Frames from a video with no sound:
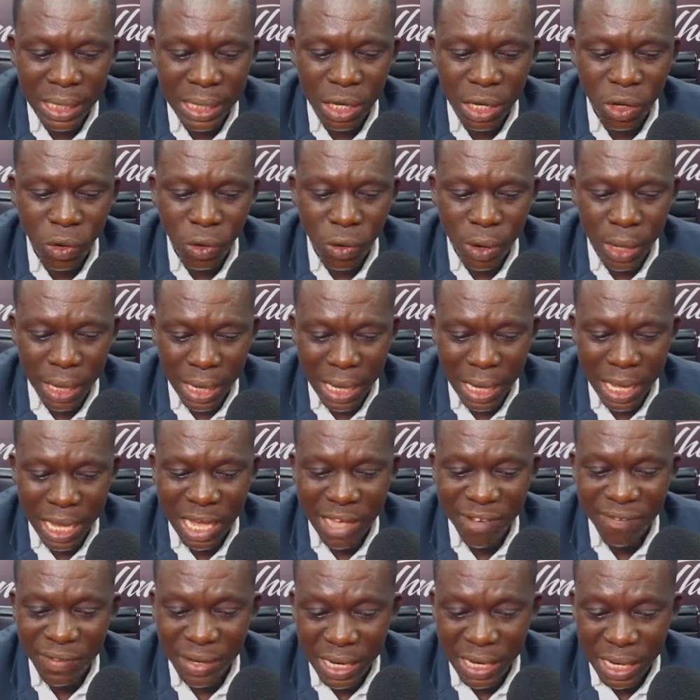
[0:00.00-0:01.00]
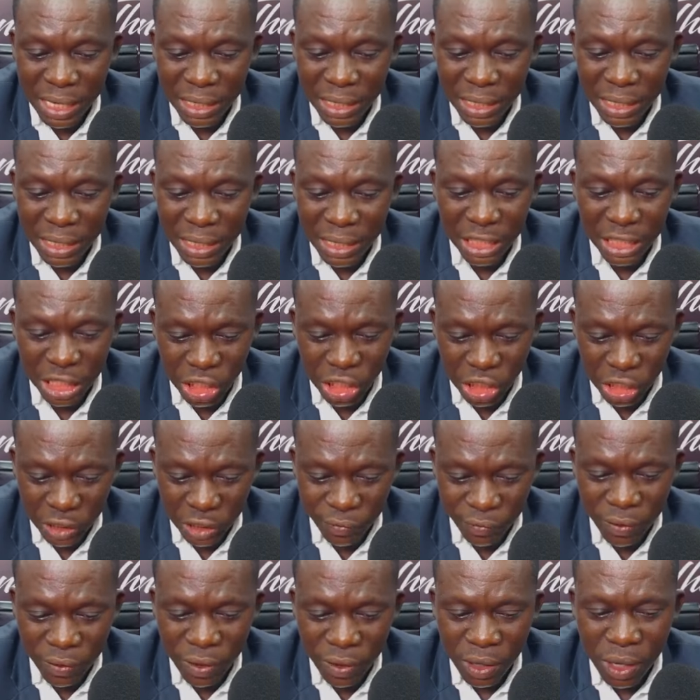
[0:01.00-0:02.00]
or her evidence in
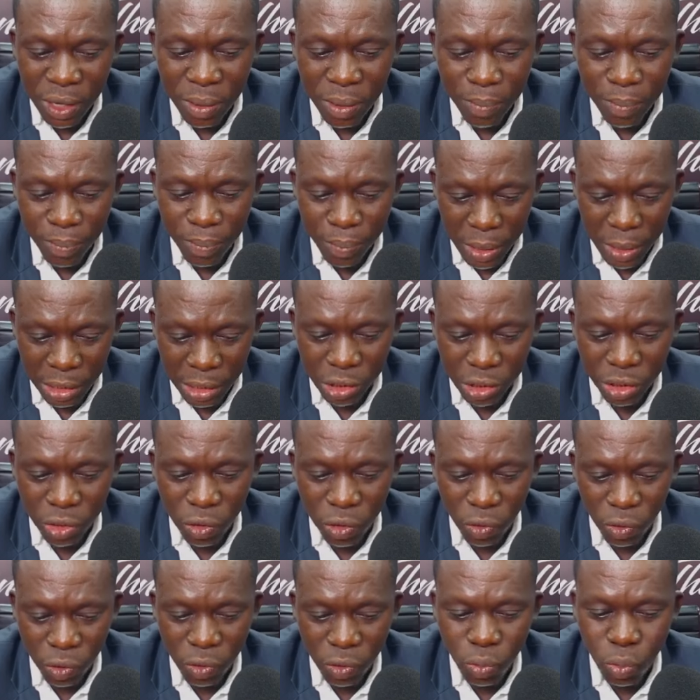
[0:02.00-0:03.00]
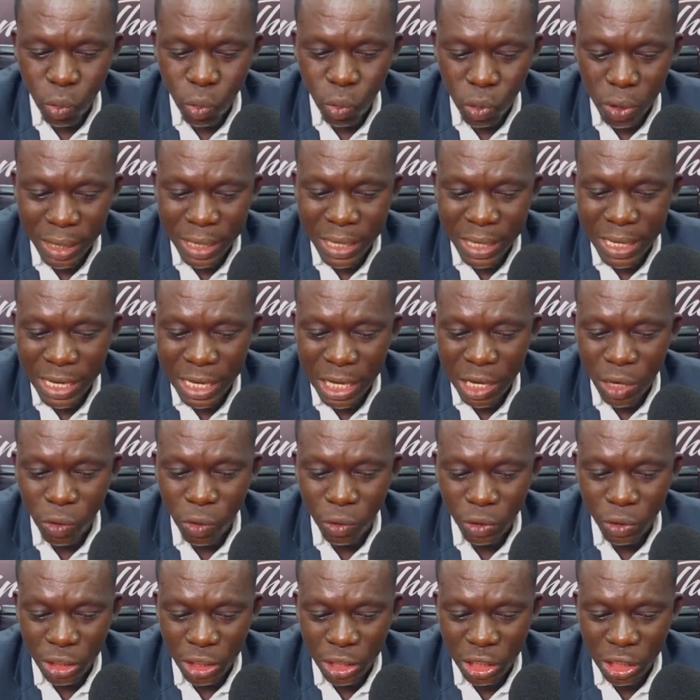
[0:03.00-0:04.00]
chief mm-hmm. based on what he
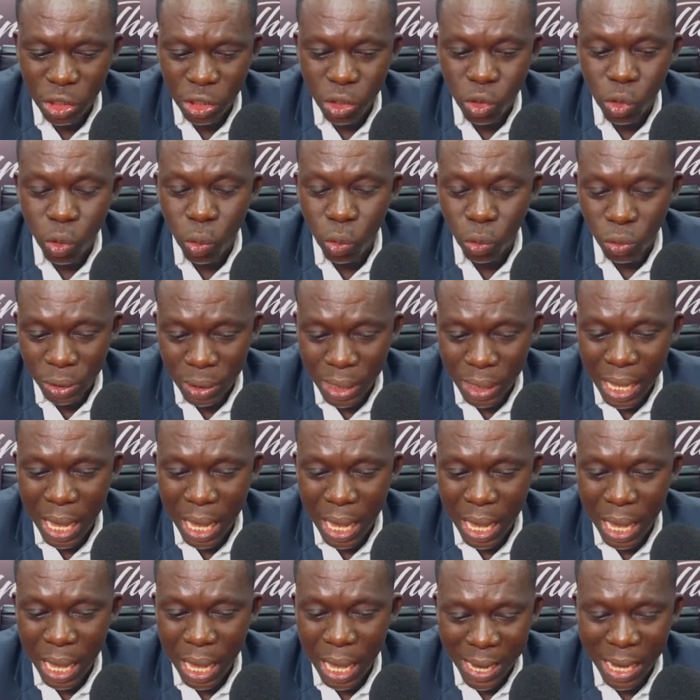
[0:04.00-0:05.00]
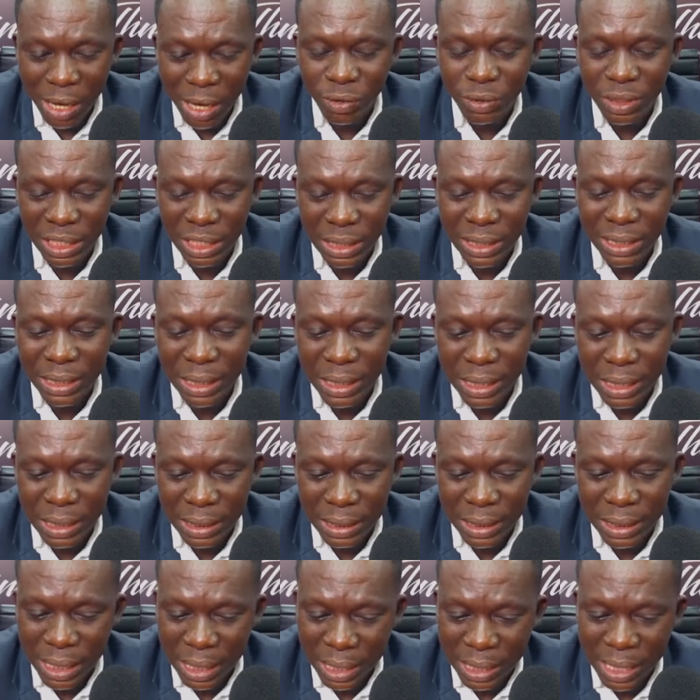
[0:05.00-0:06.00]
or she knows about this
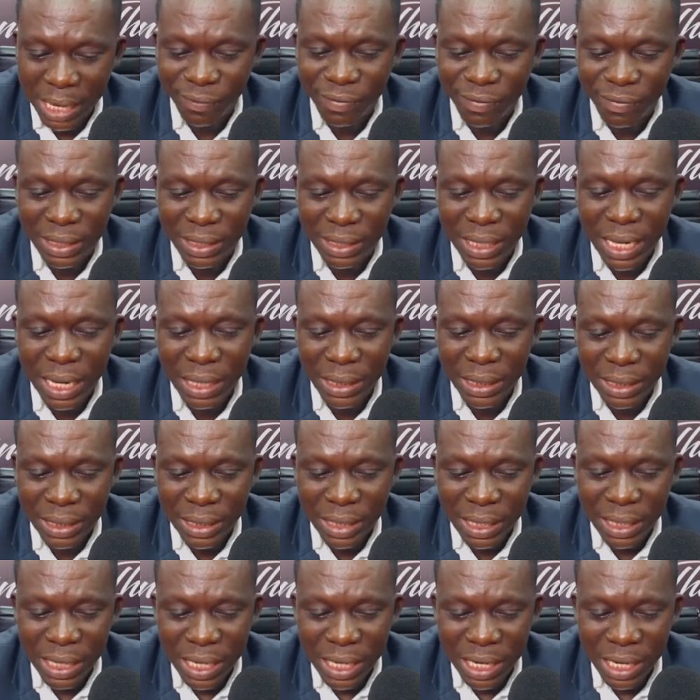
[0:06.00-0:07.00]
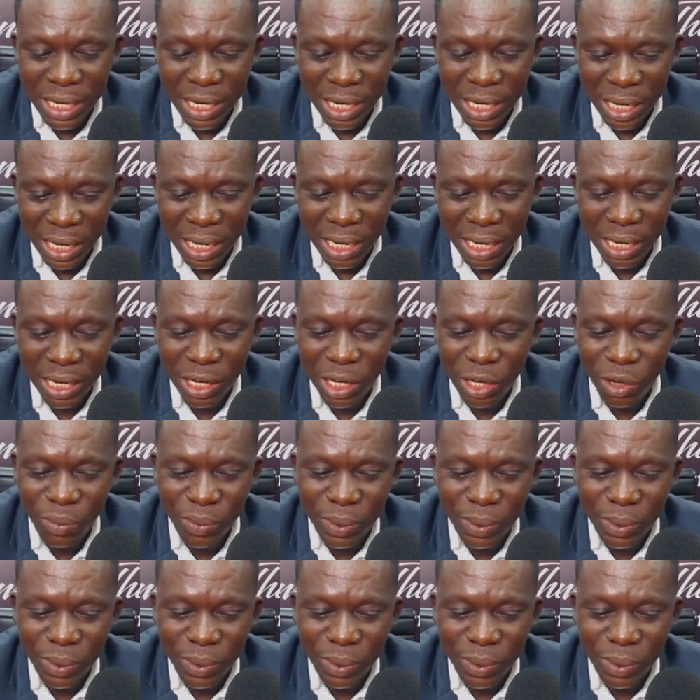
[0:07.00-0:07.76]
case. And after that, they, they will be